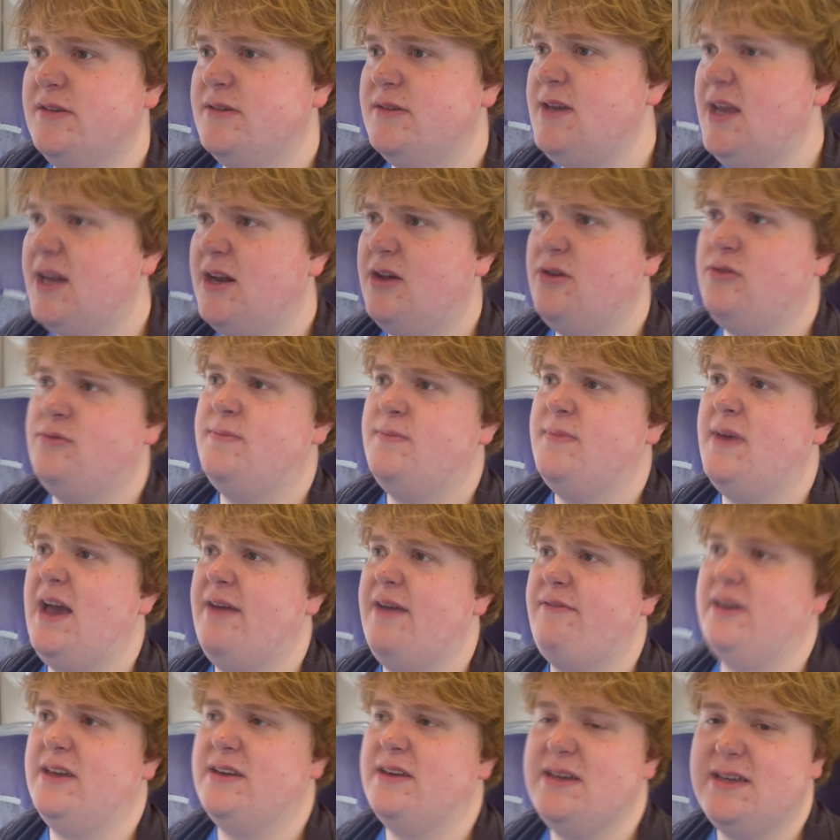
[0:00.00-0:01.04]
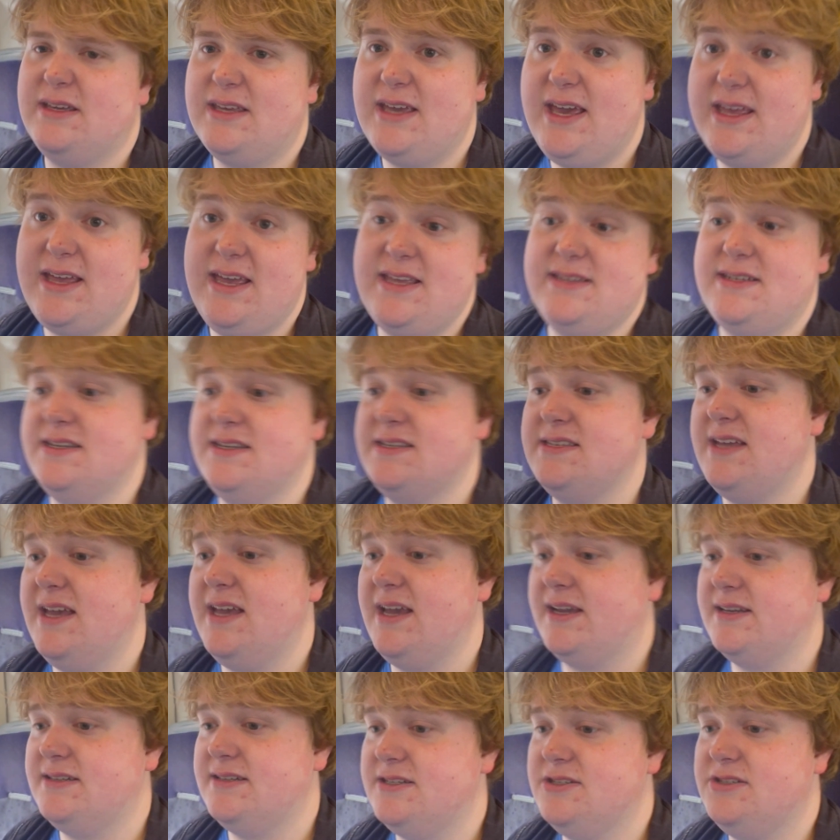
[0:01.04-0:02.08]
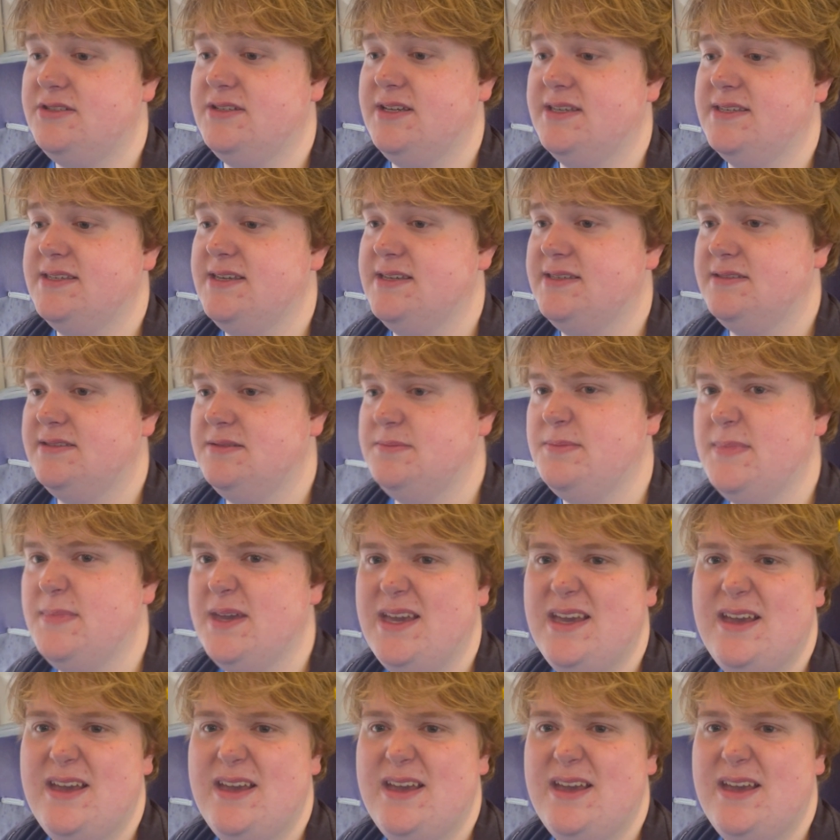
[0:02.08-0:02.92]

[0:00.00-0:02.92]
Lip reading: you know, having a decent air conditioning system.